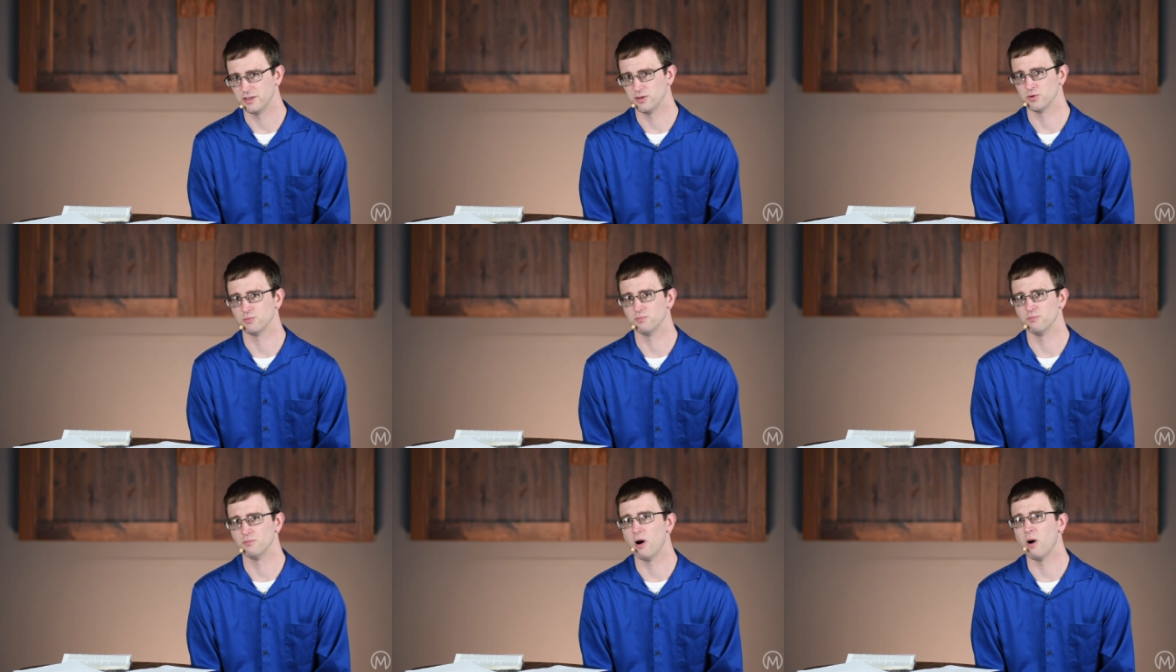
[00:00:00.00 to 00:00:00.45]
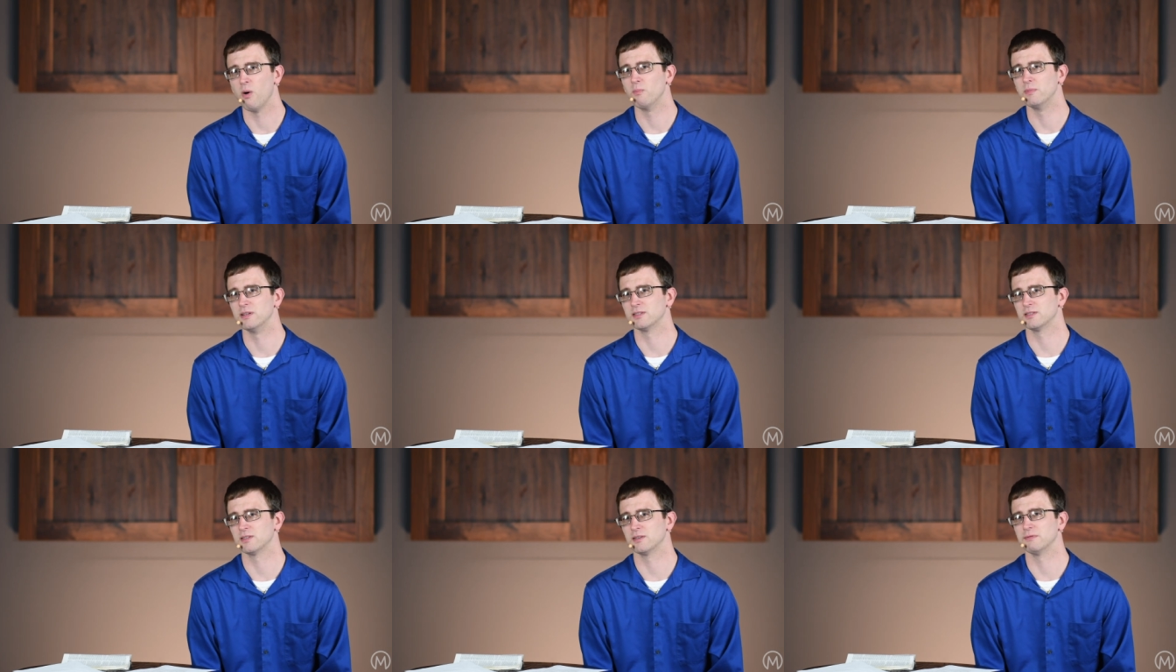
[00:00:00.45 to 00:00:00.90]
in those
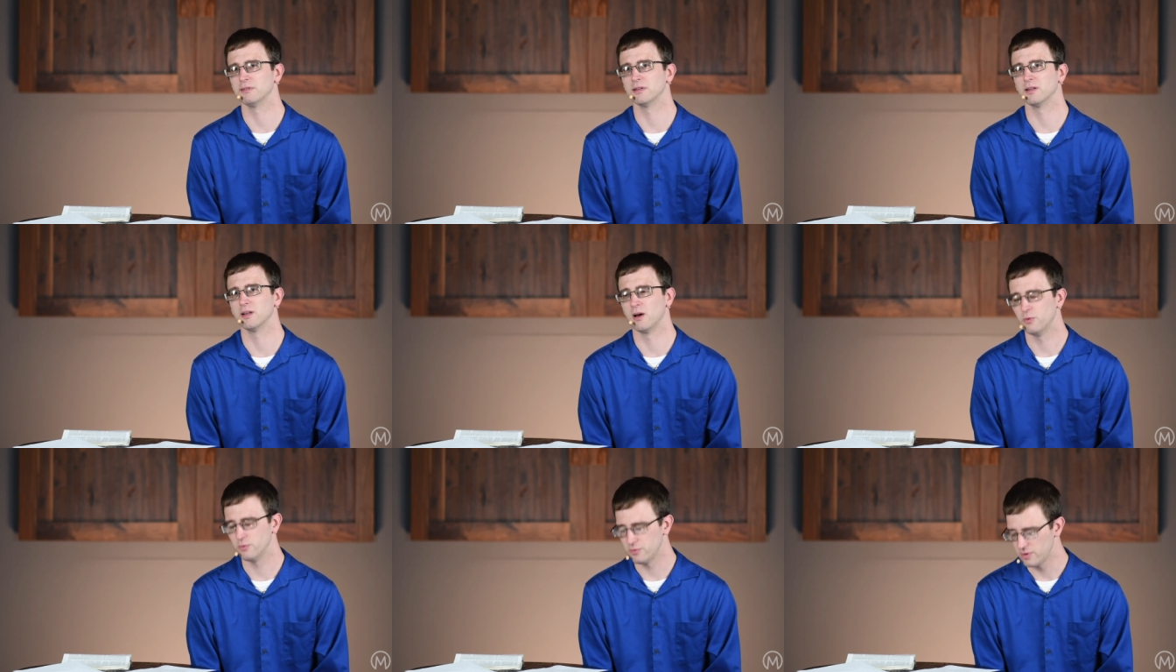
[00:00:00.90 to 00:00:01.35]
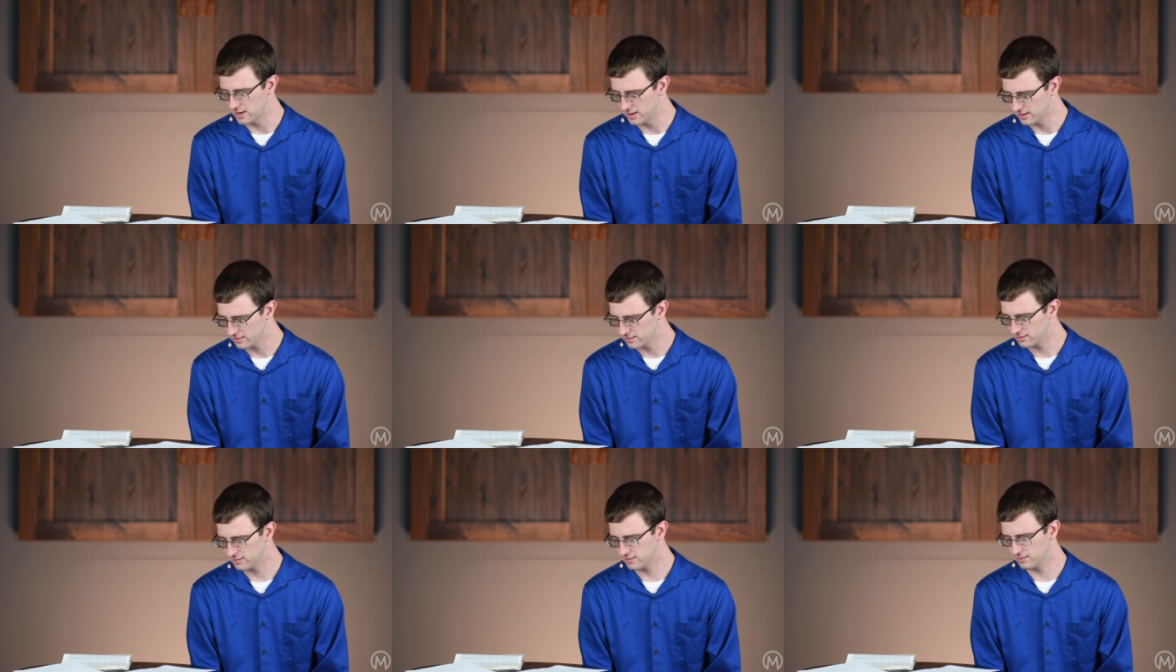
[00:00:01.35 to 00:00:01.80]
moments of
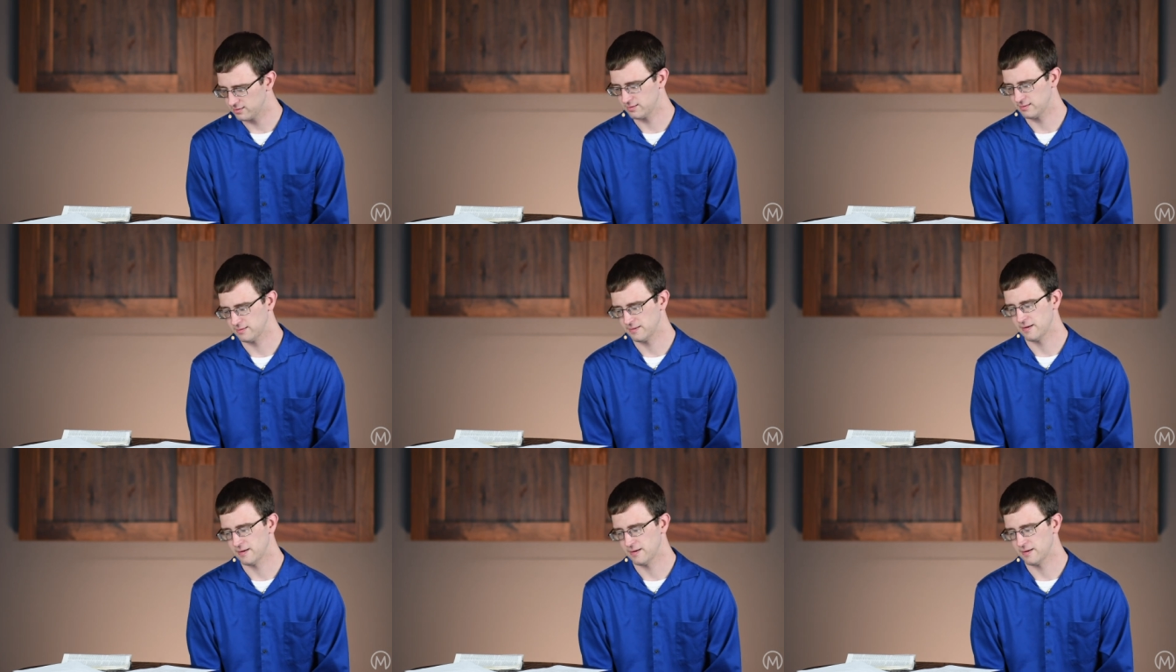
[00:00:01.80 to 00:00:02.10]
loneness.